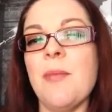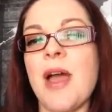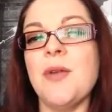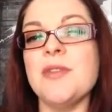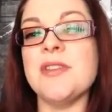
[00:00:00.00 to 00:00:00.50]

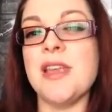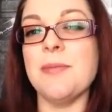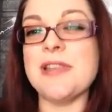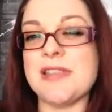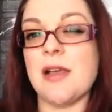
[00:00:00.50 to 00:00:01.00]
But I don't see
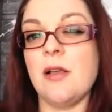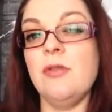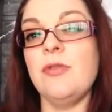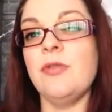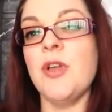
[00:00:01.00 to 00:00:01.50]
it
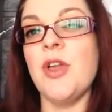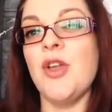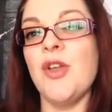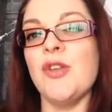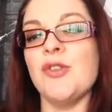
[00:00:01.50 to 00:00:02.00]
myself.
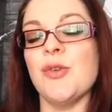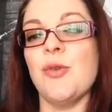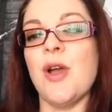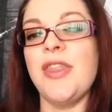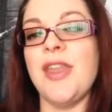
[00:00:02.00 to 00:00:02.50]

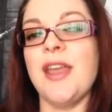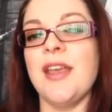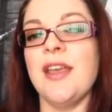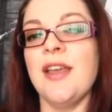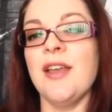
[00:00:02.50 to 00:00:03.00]
So I
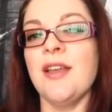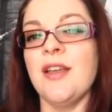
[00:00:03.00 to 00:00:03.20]
think